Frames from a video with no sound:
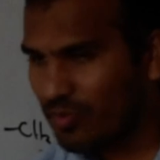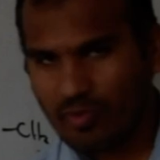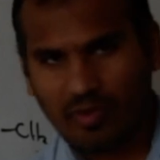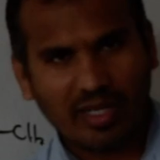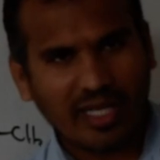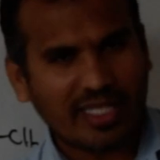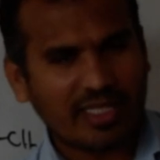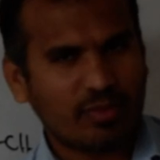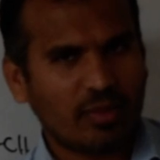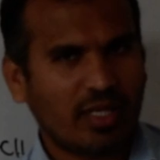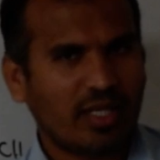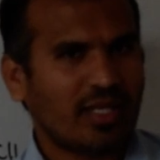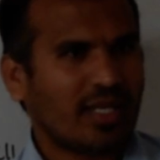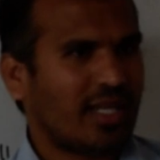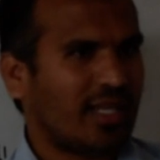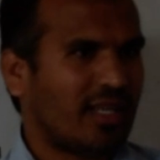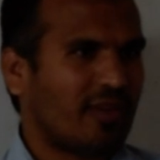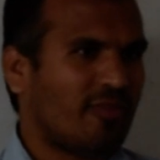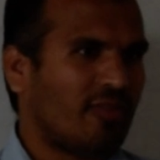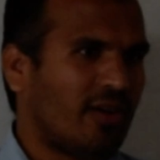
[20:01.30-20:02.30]
we will explain in
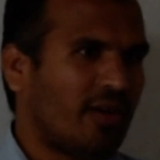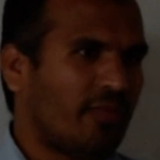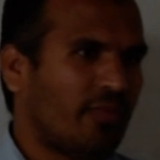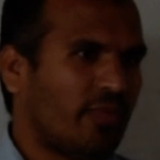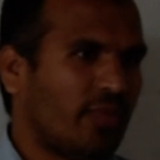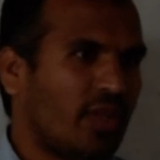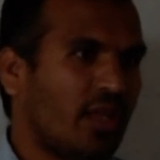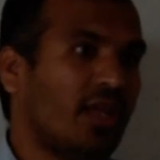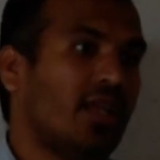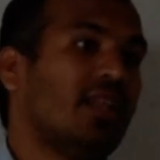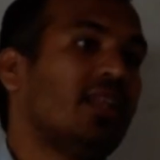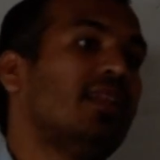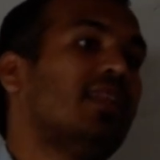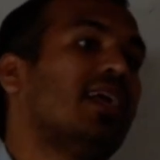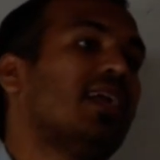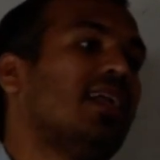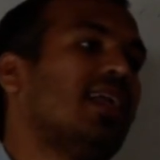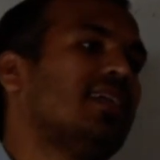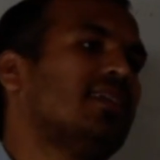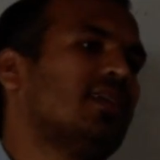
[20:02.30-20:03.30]
other form.
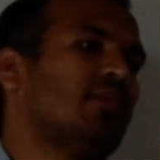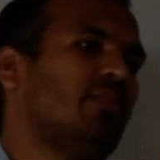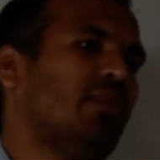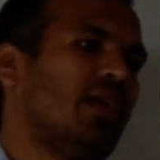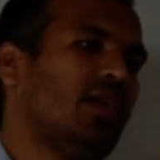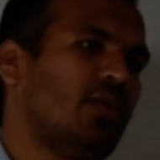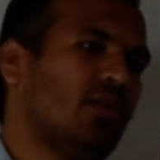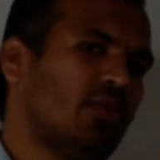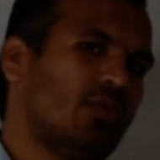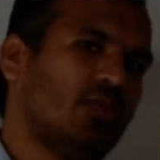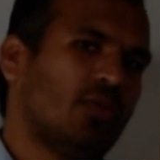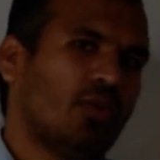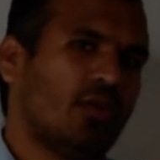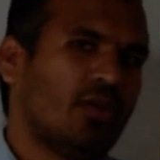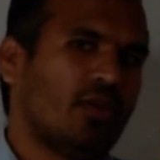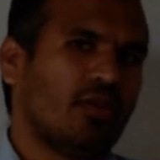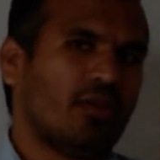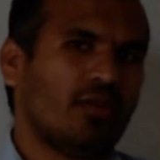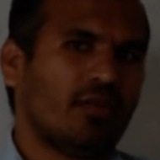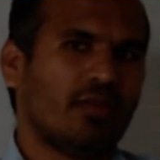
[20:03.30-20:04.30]
That lecture may you
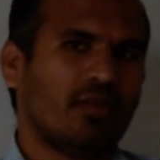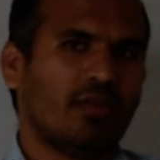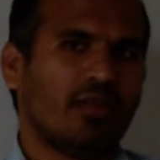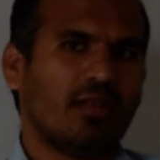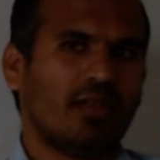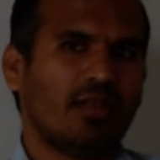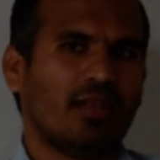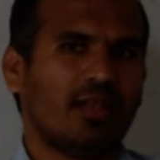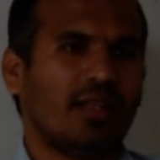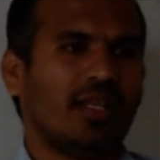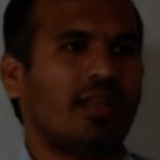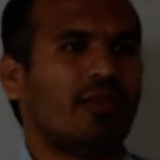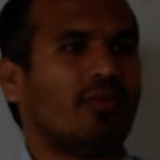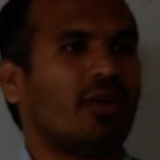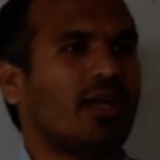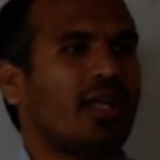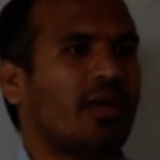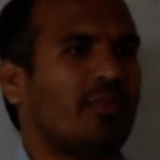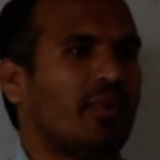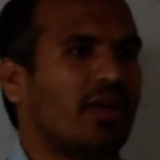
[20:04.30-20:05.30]
don't know. Then
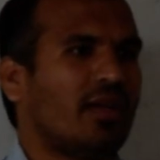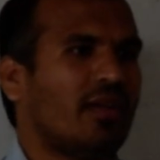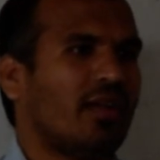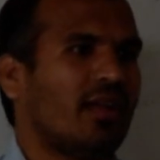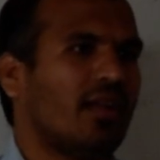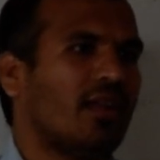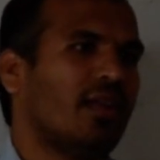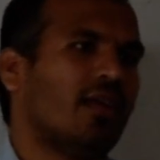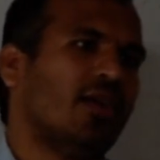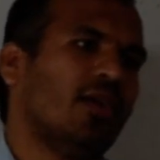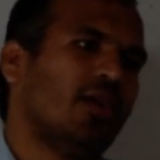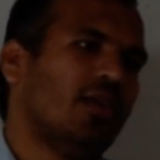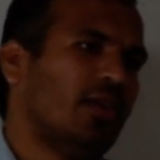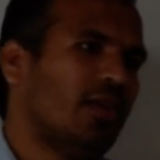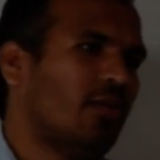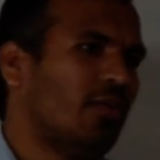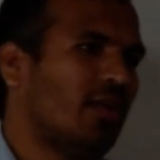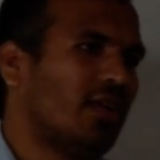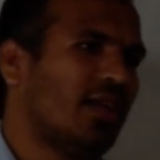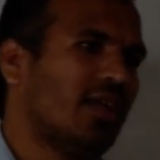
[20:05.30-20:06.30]
what happen here?
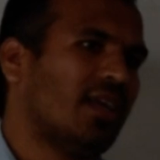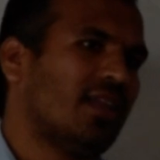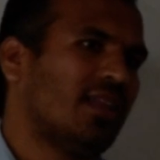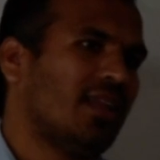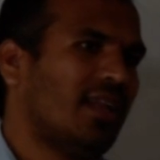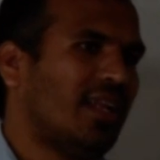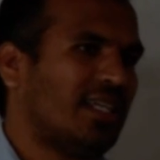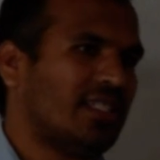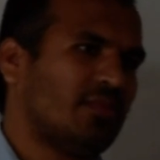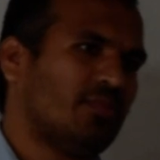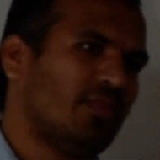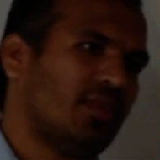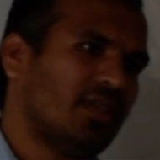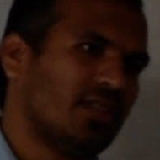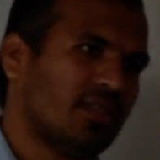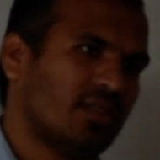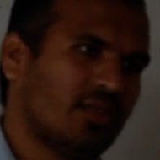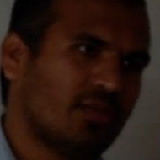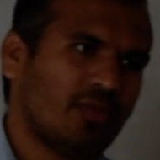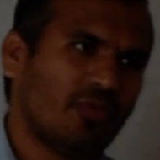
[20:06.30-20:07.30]
You will get the lesson.
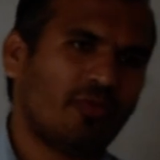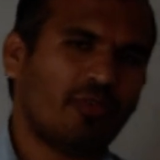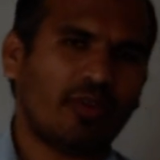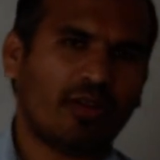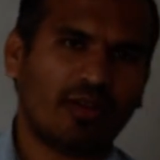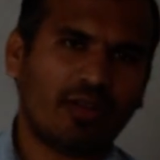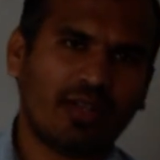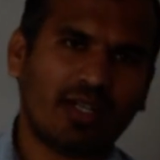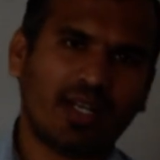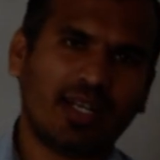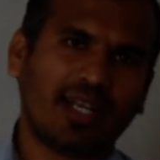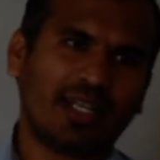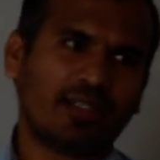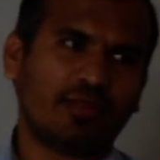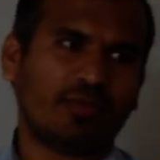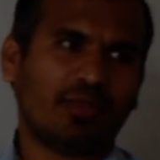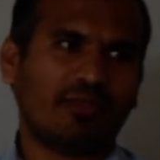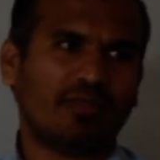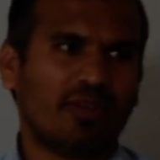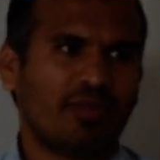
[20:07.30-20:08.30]
So follow the
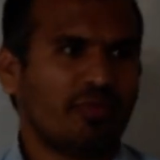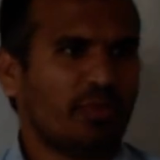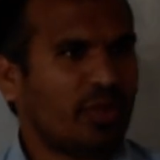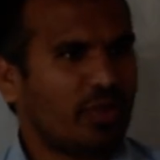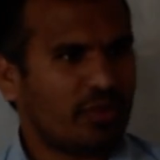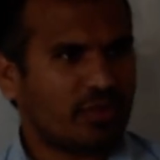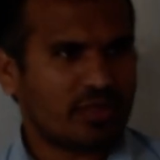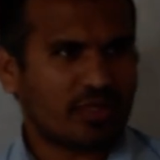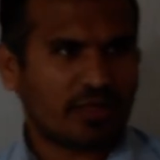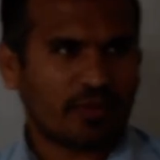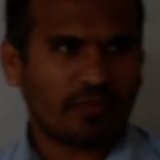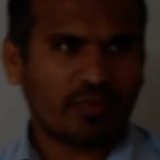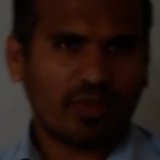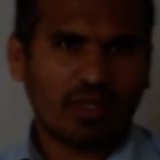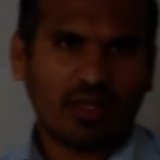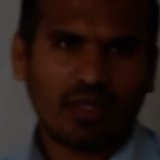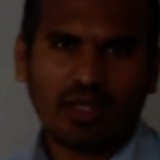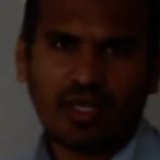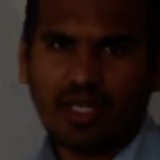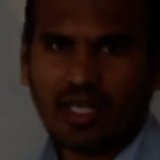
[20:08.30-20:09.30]
textbook for PhD.
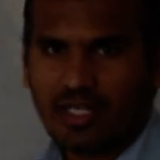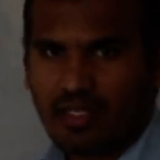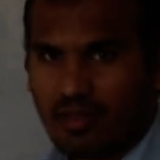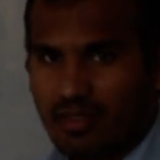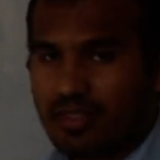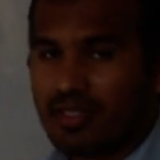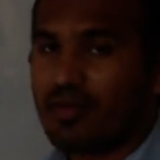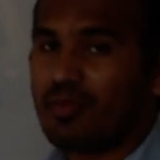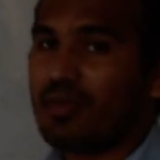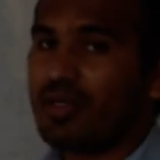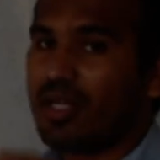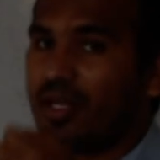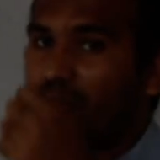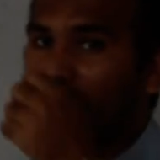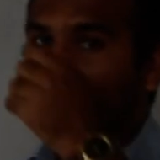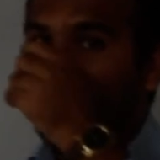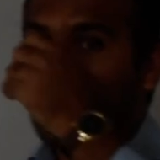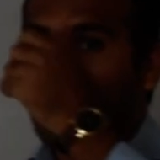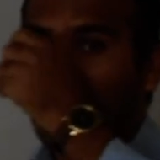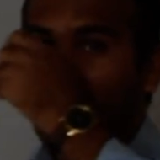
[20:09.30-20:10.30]
In sometime
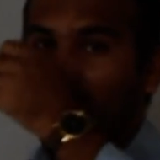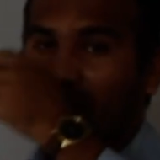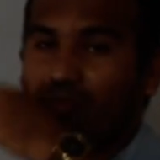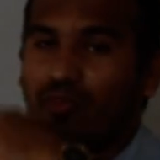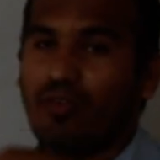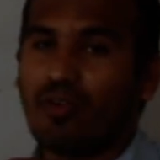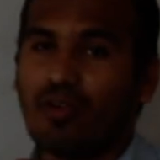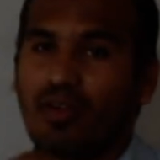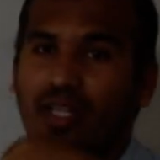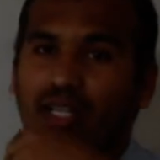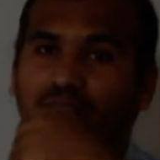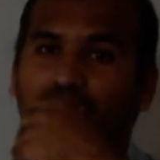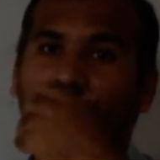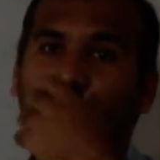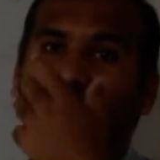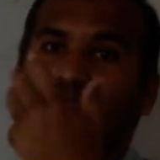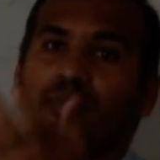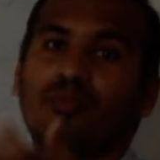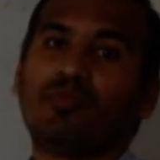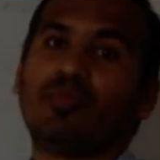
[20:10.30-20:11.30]
you are following
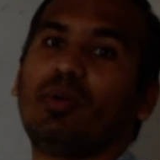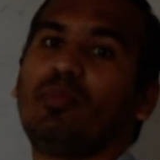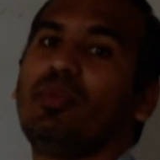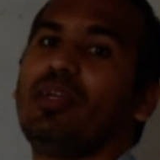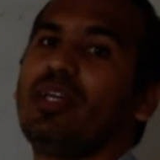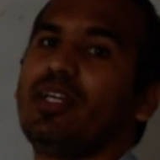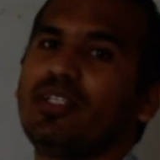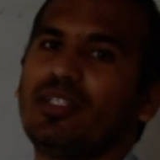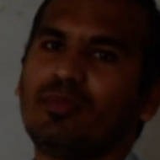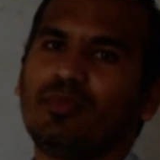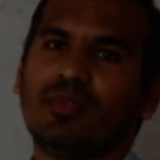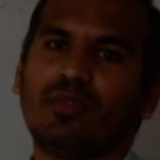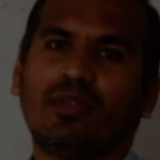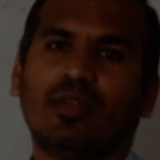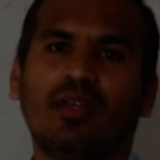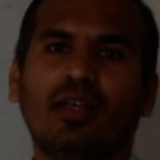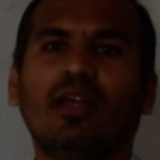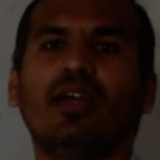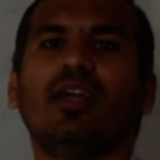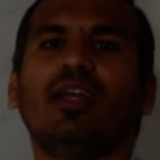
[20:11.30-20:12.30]
some publication book.
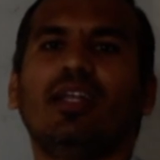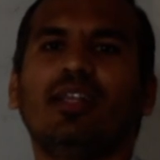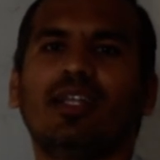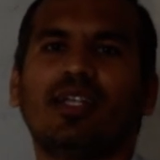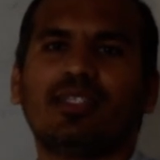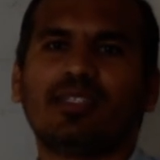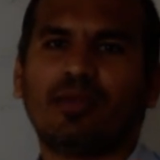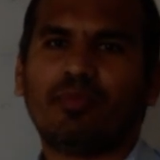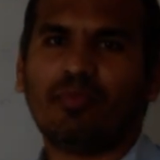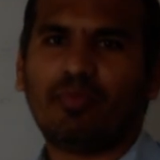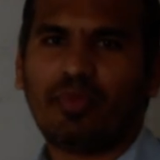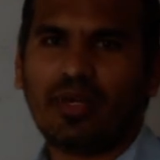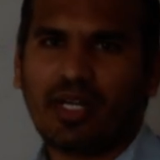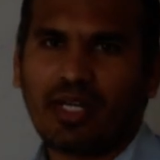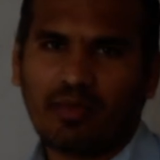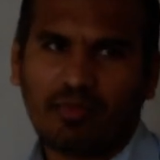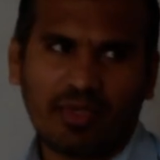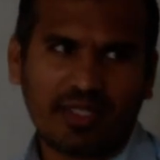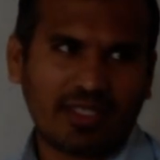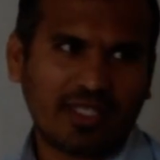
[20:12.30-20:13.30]
In that some
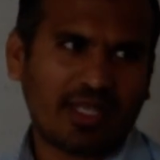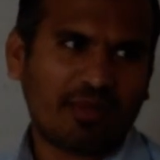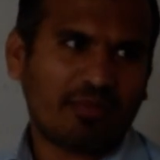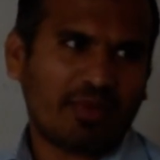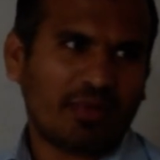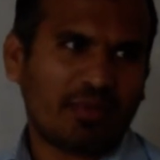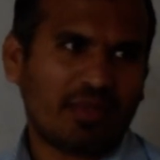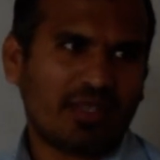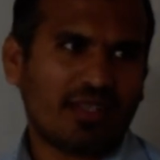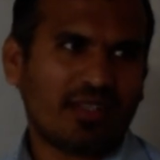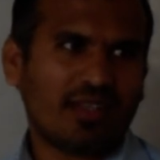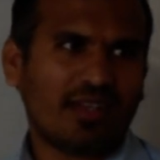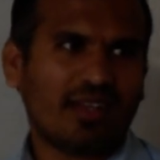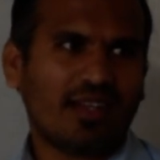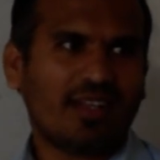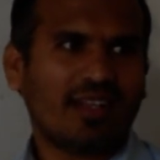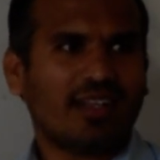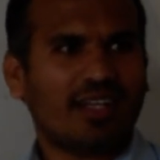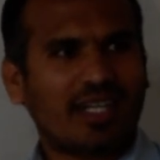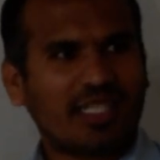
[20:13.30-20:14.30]
print mistake may be.
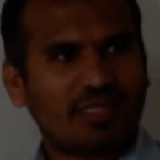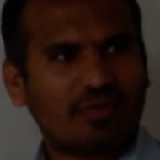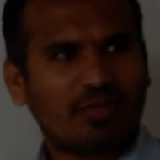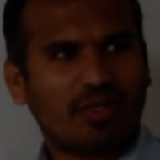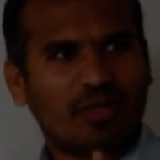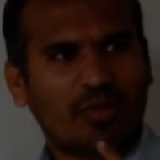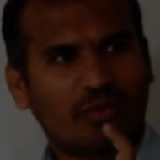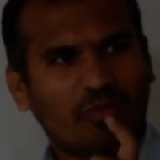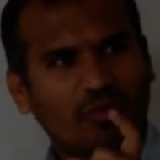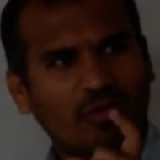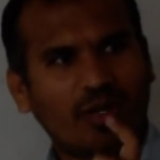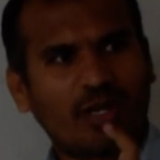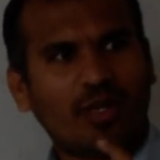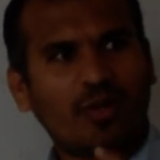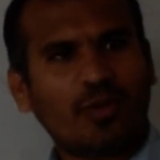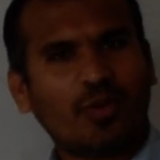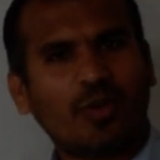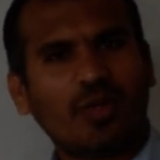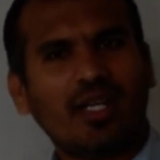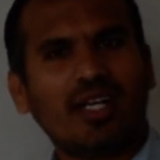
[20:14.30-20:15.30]
That's why you
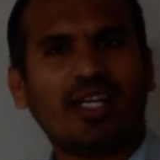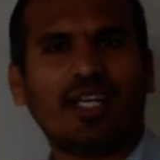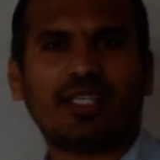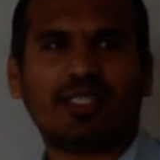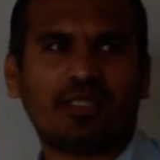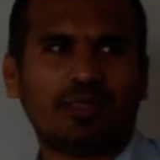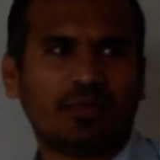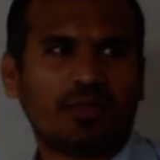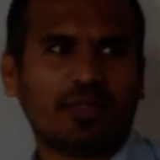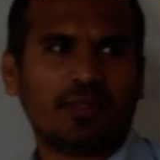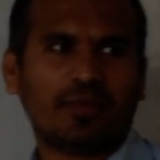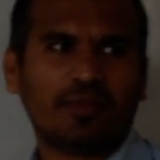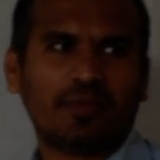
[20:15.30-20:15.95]
follow only textbook.